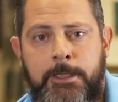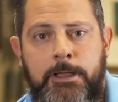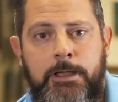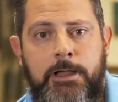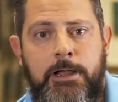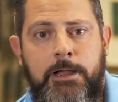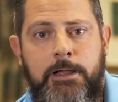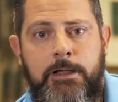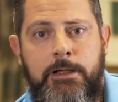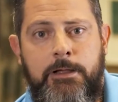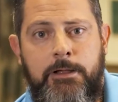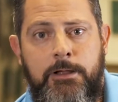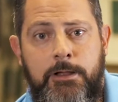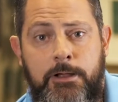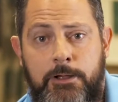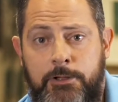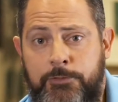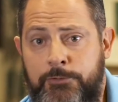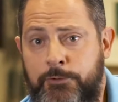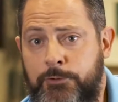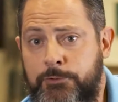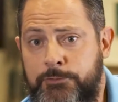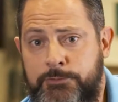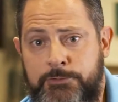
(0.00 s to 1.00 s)

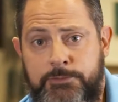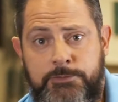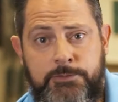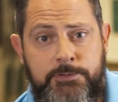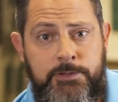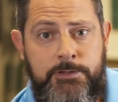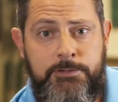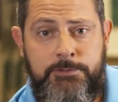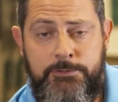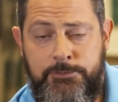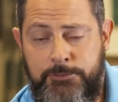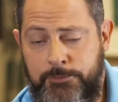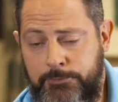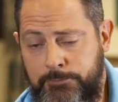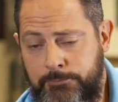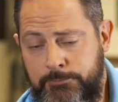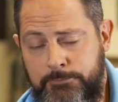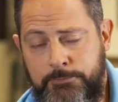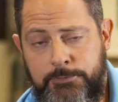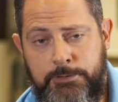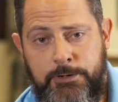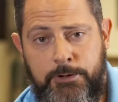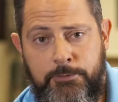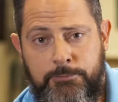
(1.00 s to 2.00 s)
Others that
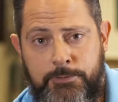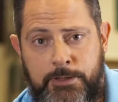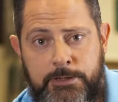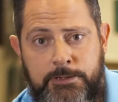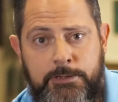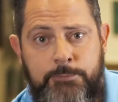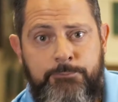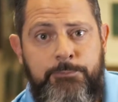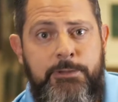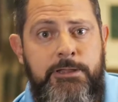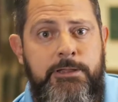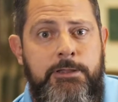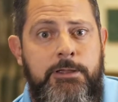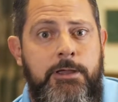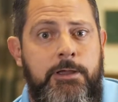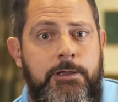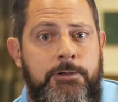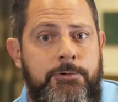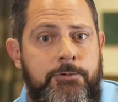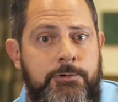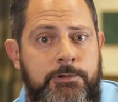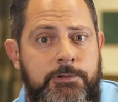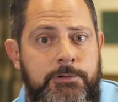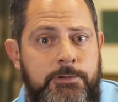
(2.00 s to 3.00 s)
they can be
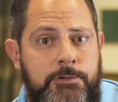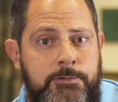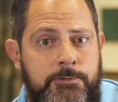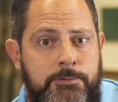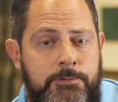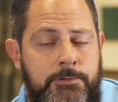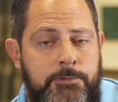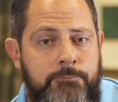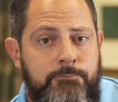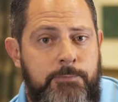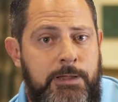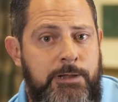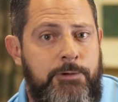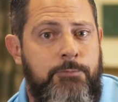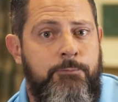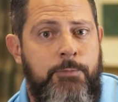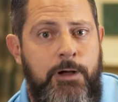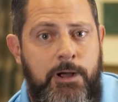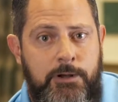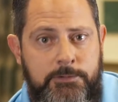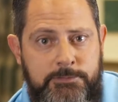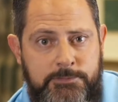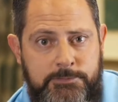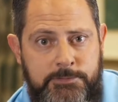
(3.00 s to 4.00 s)
cut on
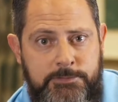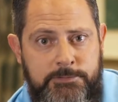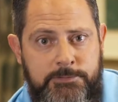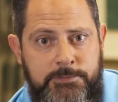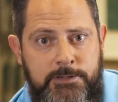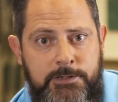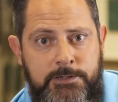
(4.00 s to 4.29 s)
mailboxes.